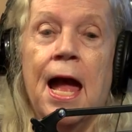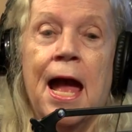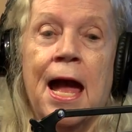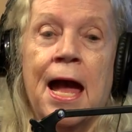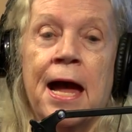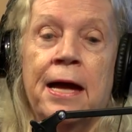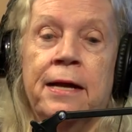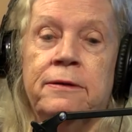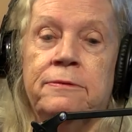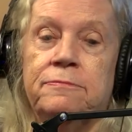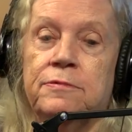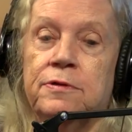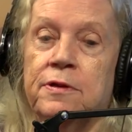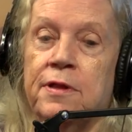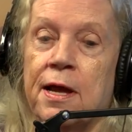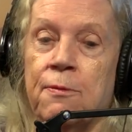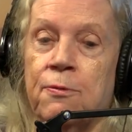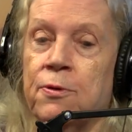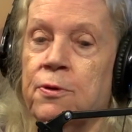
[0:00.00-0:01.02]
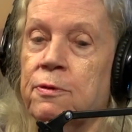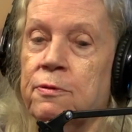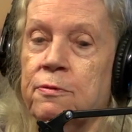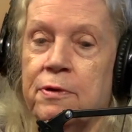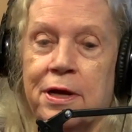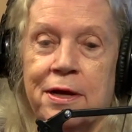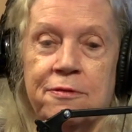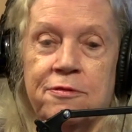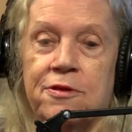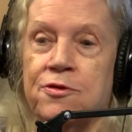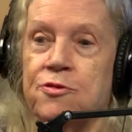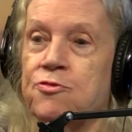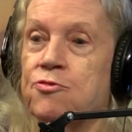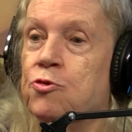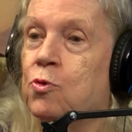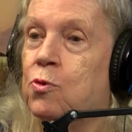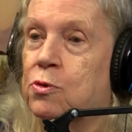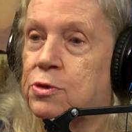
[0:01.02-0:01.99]
and they were in the
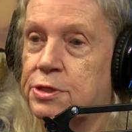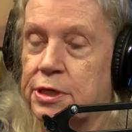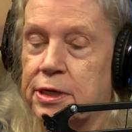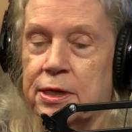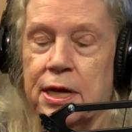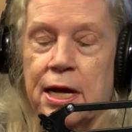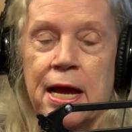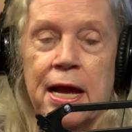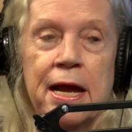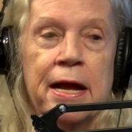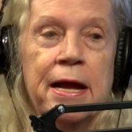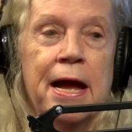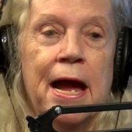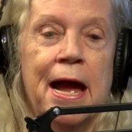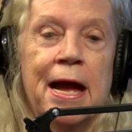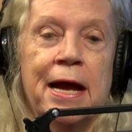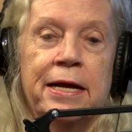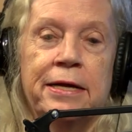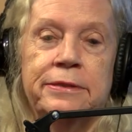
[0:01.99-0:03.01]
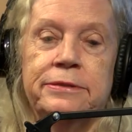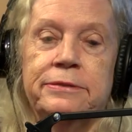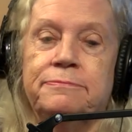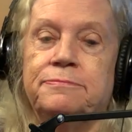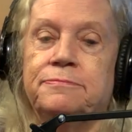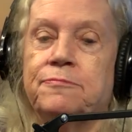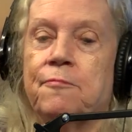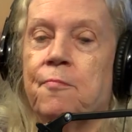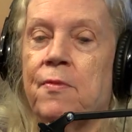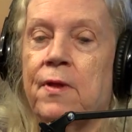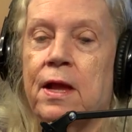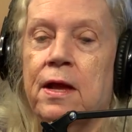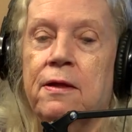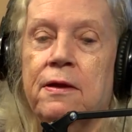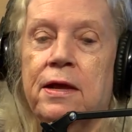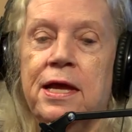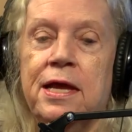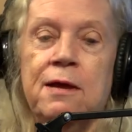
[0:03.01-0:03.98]
souks. and
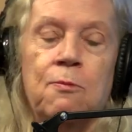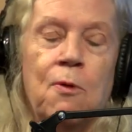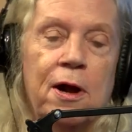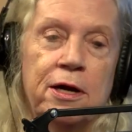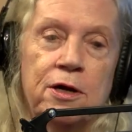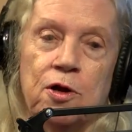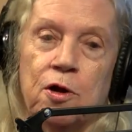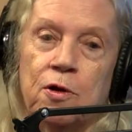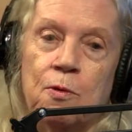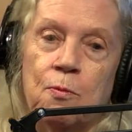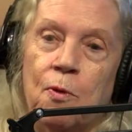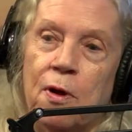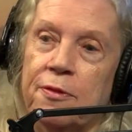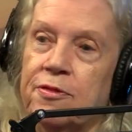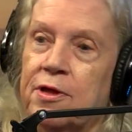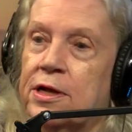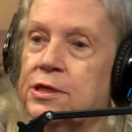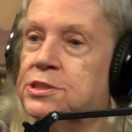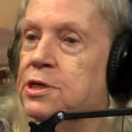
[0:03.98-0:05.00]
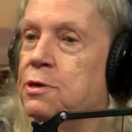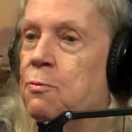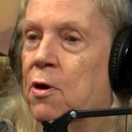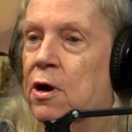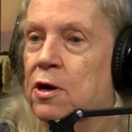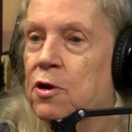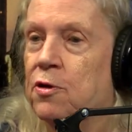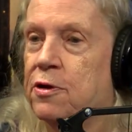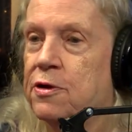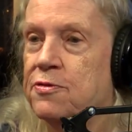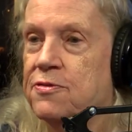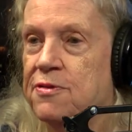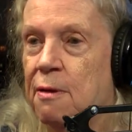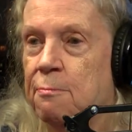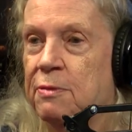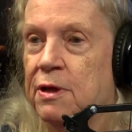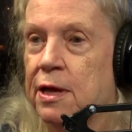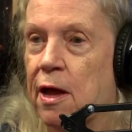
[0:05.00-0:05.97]
he wanted to look at one thing, she wanted to look at
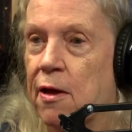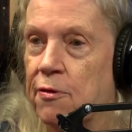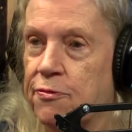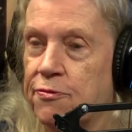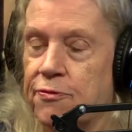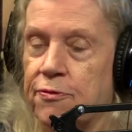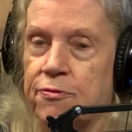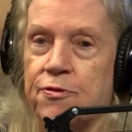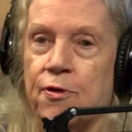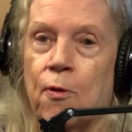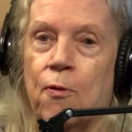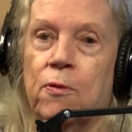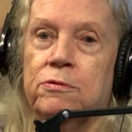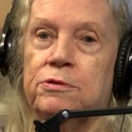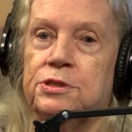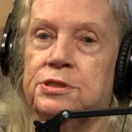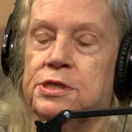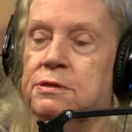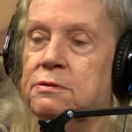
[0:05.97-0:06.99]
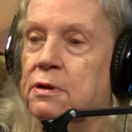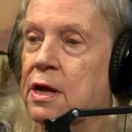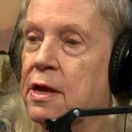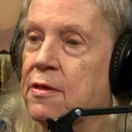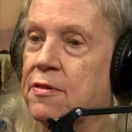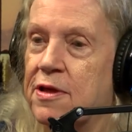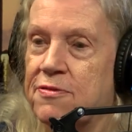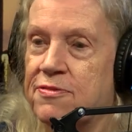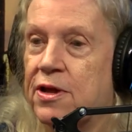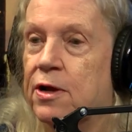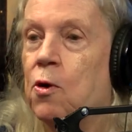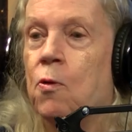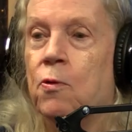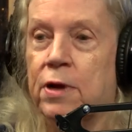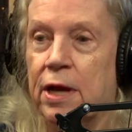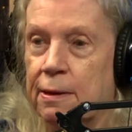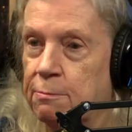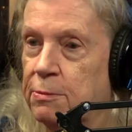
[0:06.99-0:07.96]
something else. So she, they said,
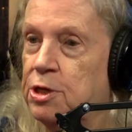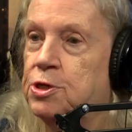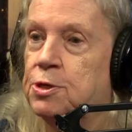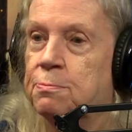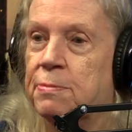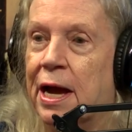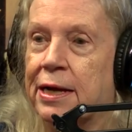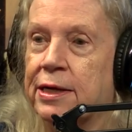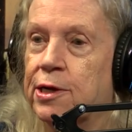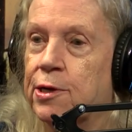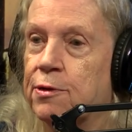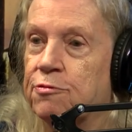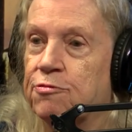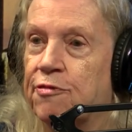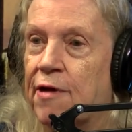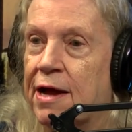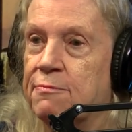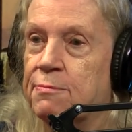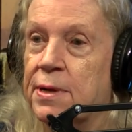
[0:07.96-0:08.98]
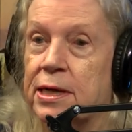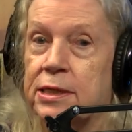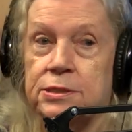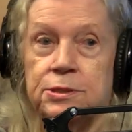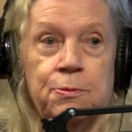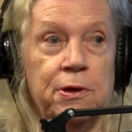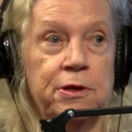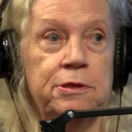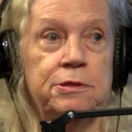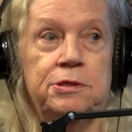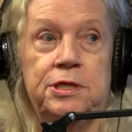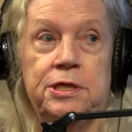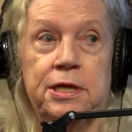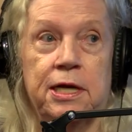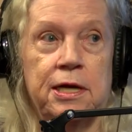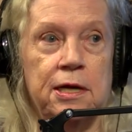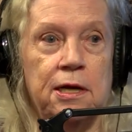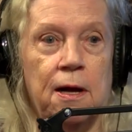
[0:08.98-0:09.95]
"Okay, meet you back here in five minutes." Well,
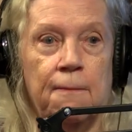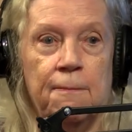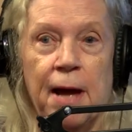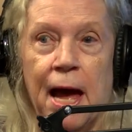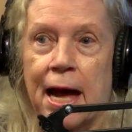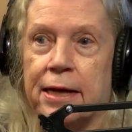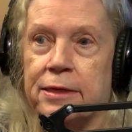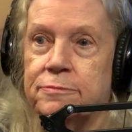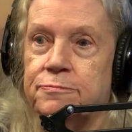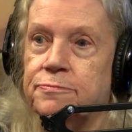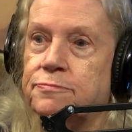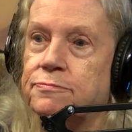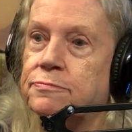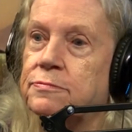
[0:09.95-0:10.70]
she didn't come back,